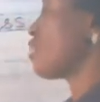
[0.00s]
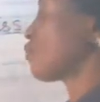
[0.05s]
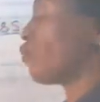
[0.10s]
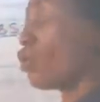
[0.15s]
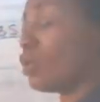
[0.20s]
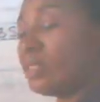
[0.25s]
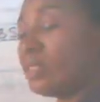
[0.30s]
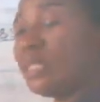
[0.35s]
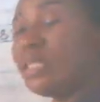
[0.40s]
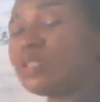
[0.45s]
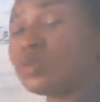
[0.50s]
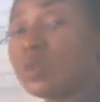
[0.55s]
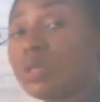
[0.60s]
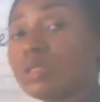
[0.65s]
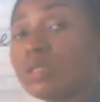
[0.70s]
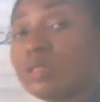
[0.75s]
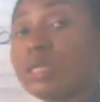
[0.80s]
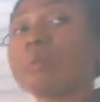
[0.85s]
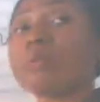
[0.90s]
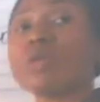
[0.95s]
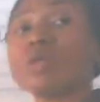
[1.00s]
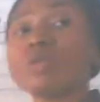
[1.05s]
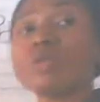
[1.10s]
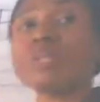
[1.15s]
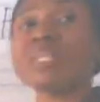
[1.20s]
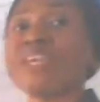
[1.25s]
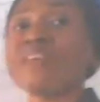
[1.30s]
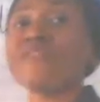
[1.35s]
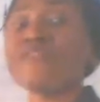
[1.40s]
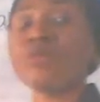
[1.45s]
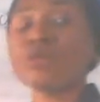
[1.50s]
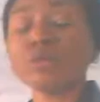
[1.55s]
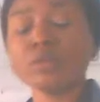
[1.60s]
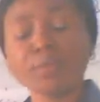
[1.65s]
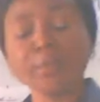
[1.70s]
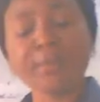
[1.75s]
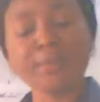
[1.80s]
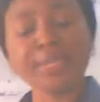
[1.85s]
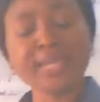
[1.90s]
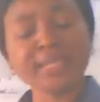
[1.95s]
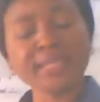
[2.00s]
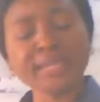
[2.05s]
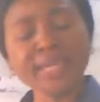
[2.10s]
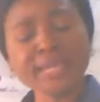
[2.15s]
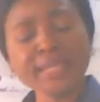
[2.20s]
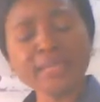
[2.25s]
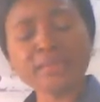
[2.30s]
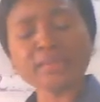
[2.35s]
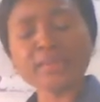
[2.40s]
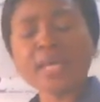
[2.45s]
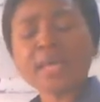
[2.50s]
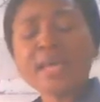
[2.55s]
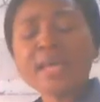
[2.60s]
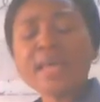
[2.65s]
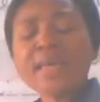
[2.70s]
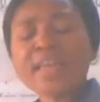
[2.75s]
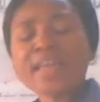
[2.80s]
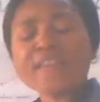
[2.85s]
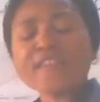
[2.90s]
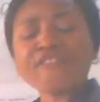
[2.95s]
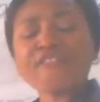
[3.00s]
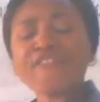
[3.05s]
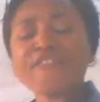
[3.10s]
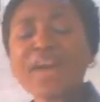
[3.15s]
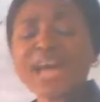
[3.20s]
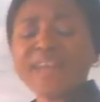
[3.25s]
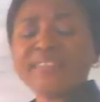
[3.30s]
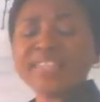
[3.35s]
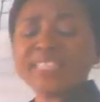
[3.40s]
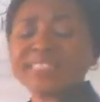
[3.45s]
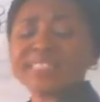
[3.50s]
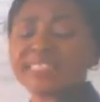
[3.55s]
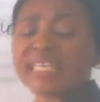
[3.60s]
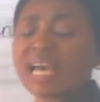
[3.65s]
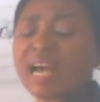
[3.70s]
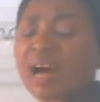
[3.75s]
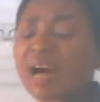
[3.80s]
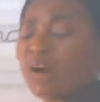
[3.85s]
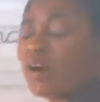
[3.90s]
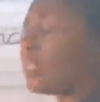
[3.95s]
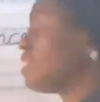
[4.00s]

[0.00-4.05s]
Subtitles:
for these words. I'm going to give you the meanings. A fairy tale